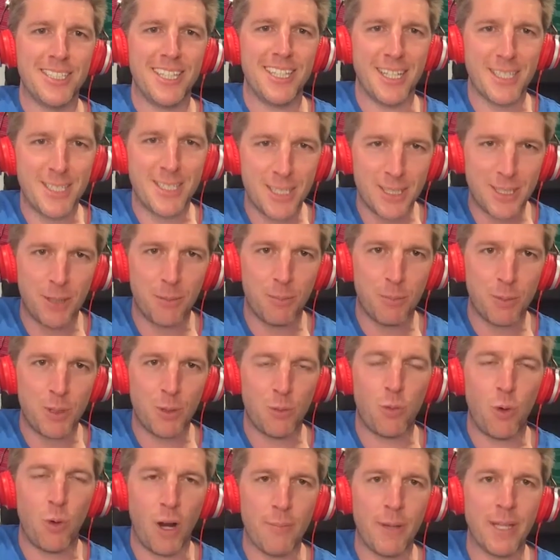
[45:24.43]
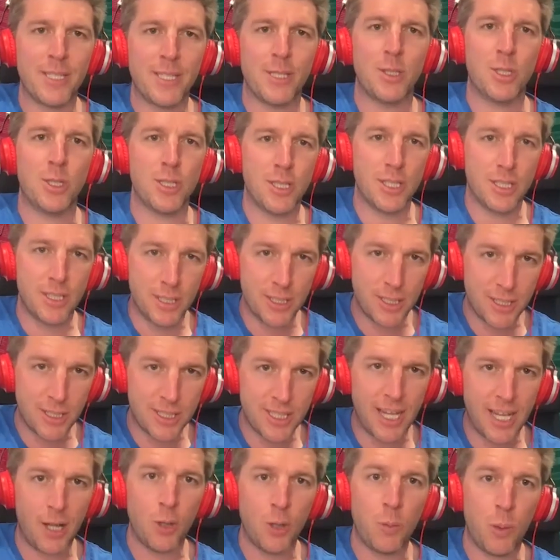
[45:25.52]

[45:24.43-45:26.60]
you know, to write messages to sell